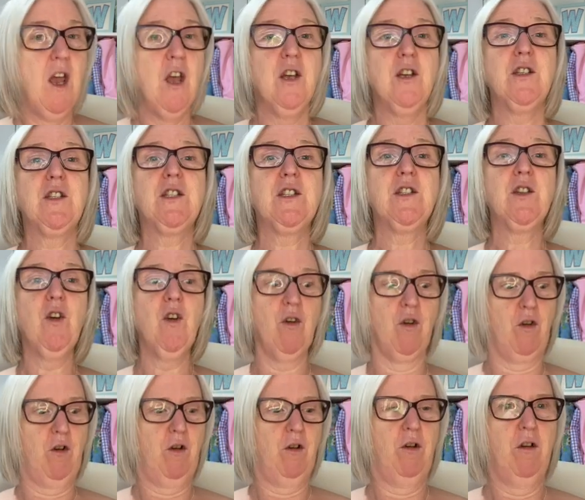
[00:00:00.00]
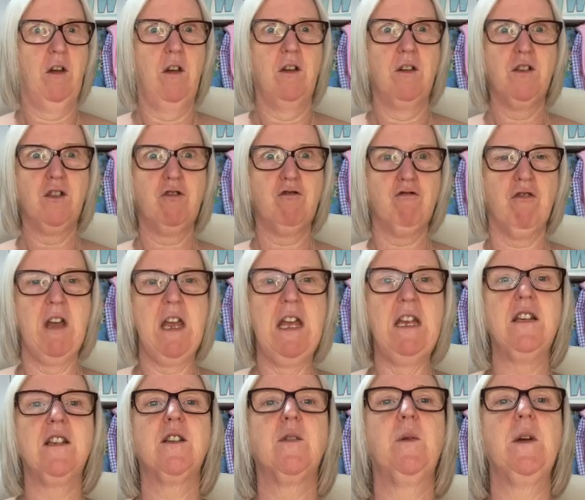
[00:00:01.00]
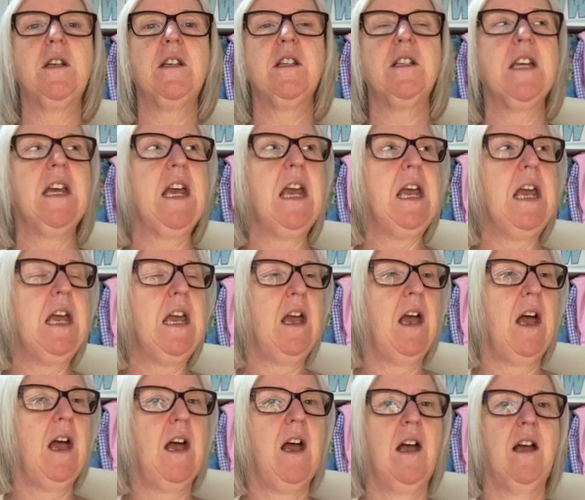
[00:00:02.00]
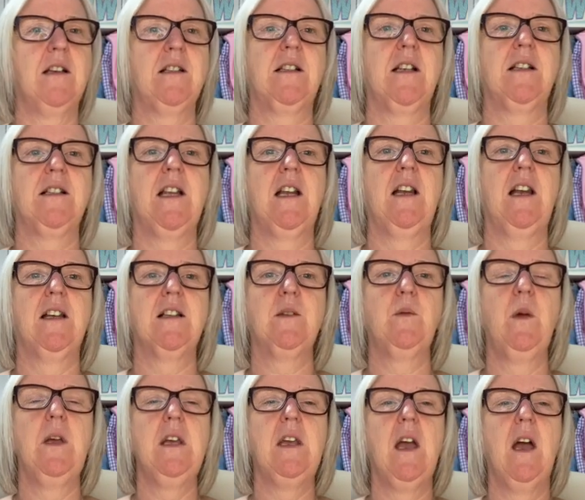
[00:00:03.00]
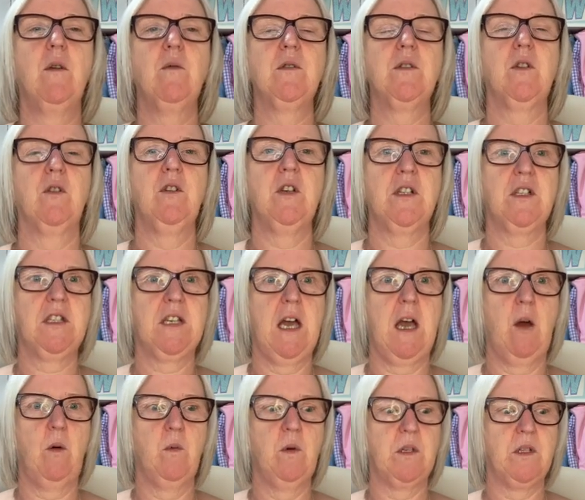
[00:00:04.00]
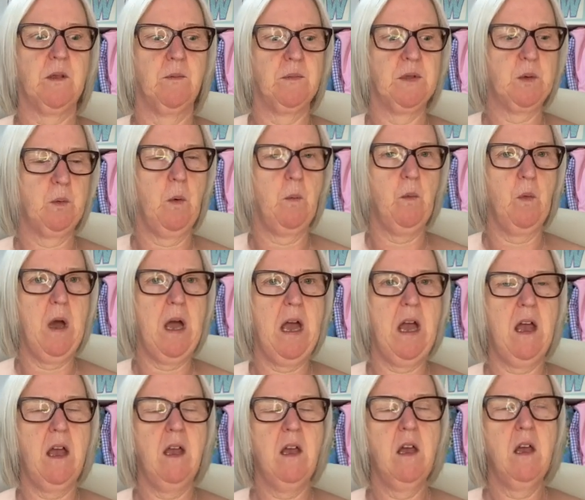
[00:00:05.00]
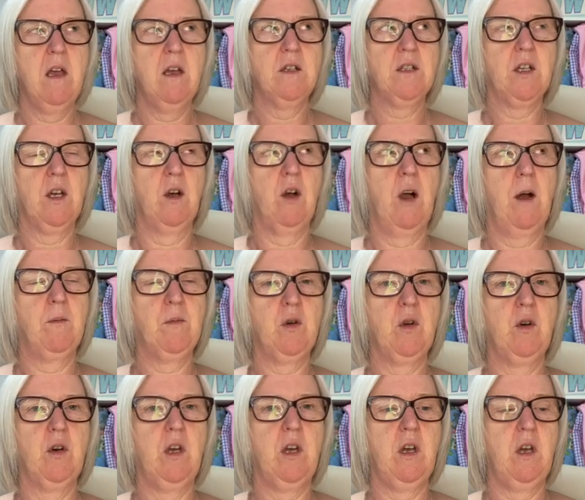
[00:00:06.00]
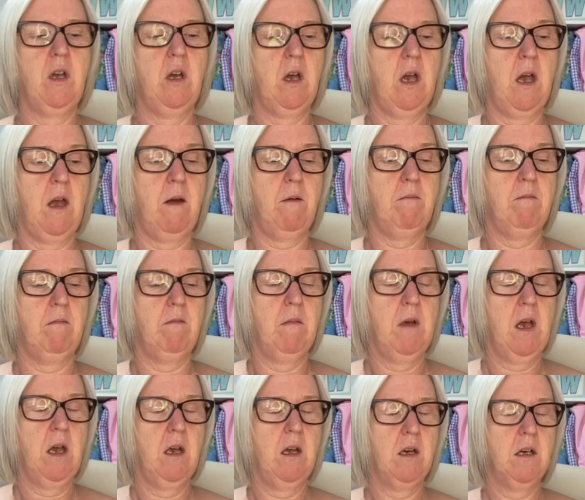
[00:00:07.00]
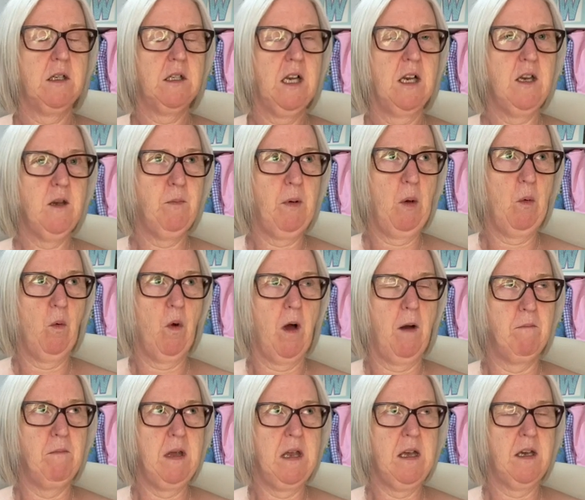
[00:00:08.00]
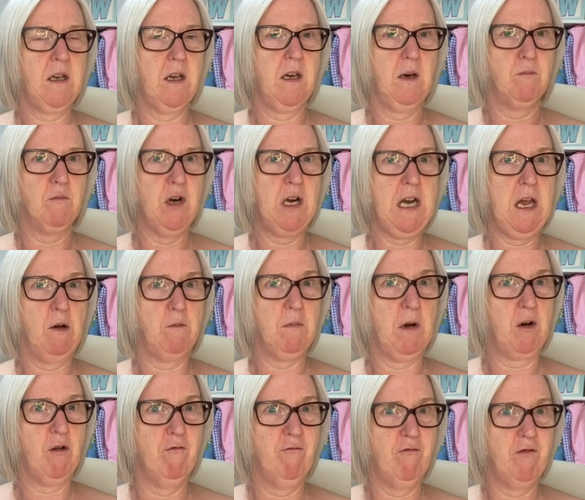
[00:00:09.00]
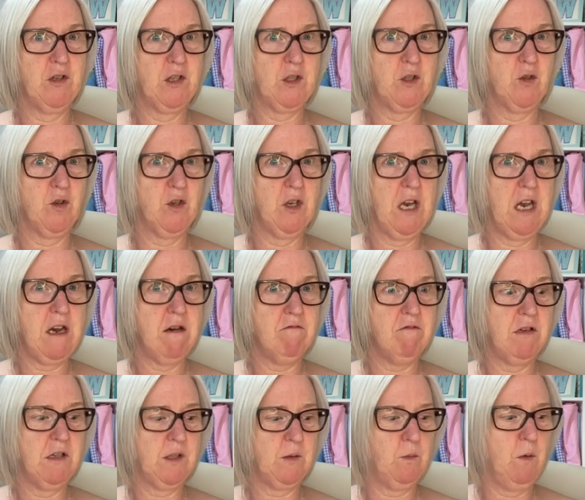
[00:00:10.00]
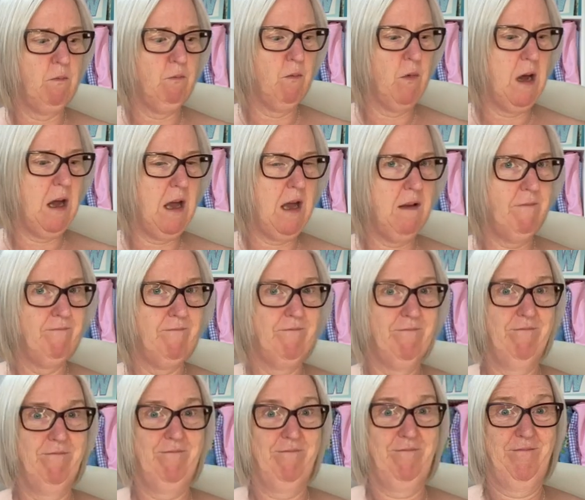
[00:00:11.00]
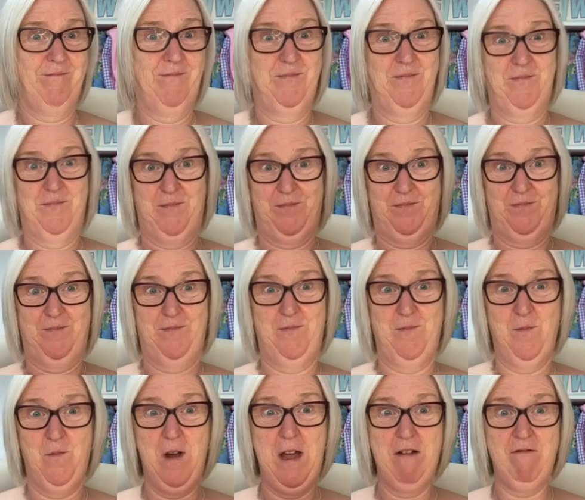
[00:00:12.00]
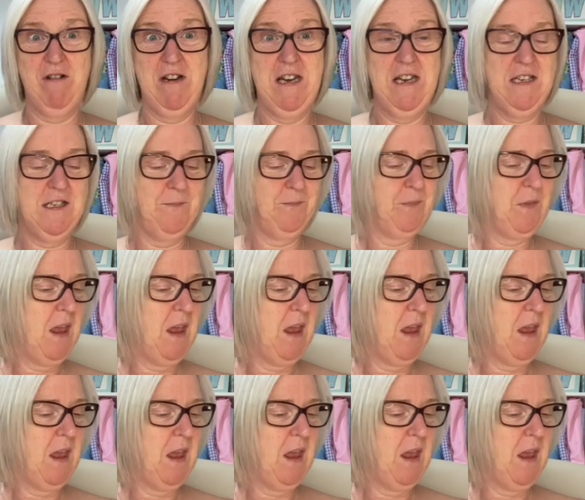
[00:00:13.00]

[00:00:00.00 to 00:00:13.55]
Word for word: So, straight into it today. As I said last week, I was going to start with some swimwear. So, I'm going to. um tell you about what I'm making. I'm really out my comfort zone here in swimwear. Wearing it.